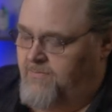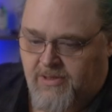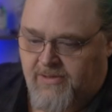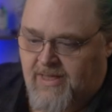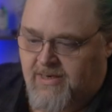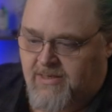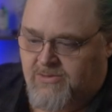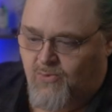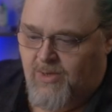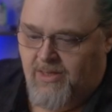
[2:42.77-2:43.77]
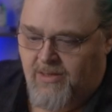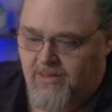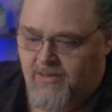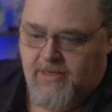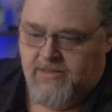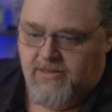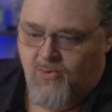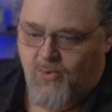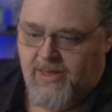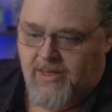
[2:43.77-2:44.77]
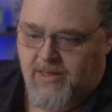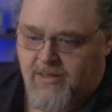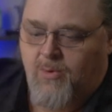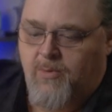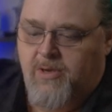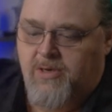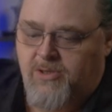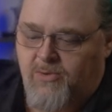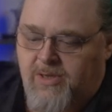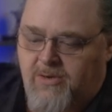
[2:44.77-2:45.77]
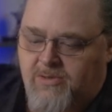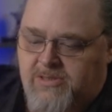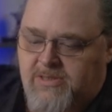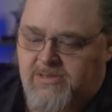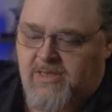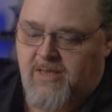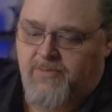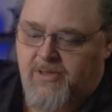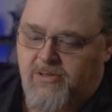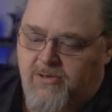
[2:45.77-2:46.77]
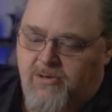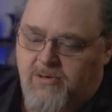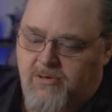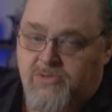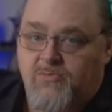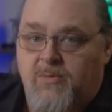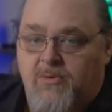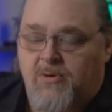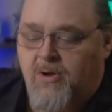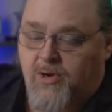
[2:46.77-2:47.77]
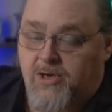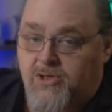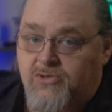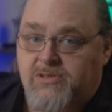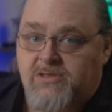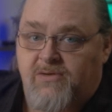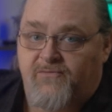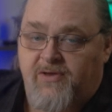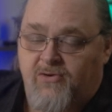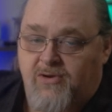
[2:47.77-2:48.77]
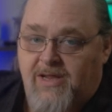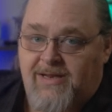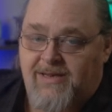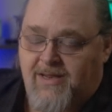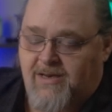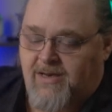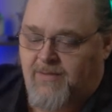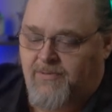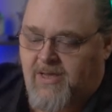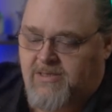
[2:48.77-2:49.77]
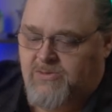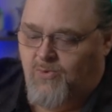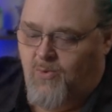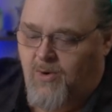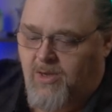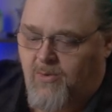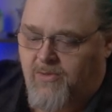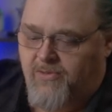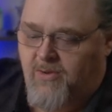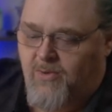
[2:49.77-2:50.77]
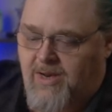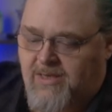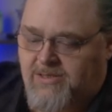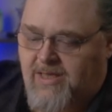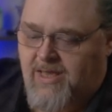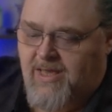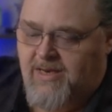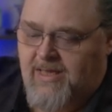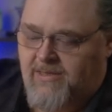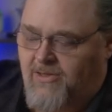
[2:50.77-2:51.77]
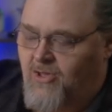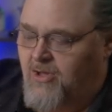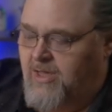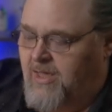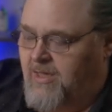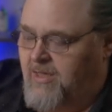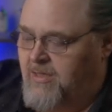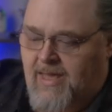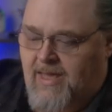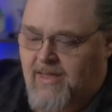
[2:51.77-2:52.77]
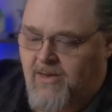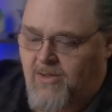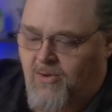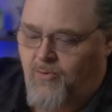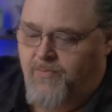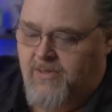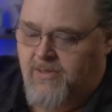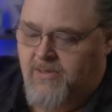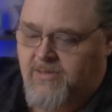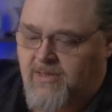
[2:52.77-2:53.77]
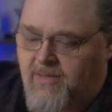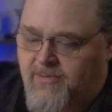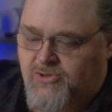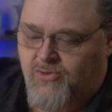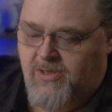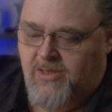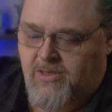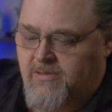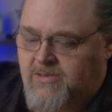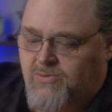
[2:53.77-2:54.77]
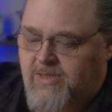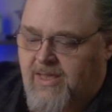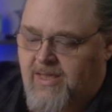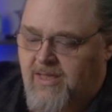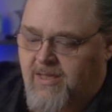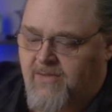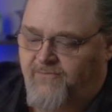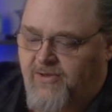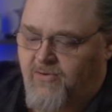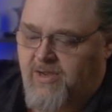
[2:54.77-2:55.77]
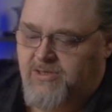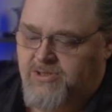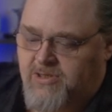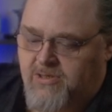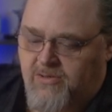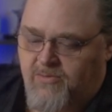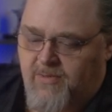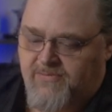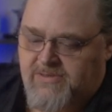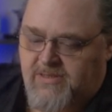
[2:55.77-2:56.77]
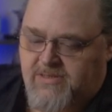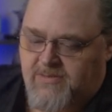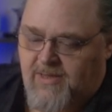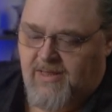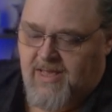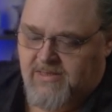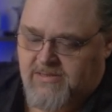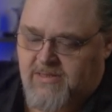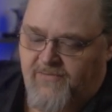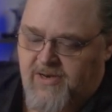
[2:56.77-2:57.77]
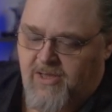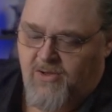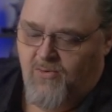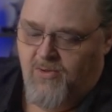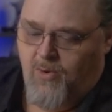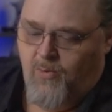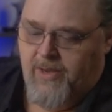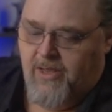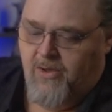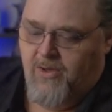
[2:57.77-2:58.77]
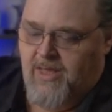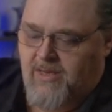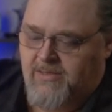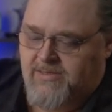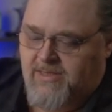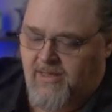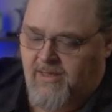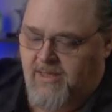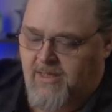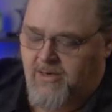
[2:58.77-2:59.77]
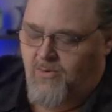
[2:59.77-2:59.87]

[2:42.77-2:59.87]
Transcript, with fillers: Bring that in as well, nice and quick. What we're going to do here is just say builder, because remember, we're going to use this configure in any .NET applications we're working with, and I want to actually add in logging, add open telemetry. This will take a configuration. You may have seen this in my last video where we can go ahead and tell it, you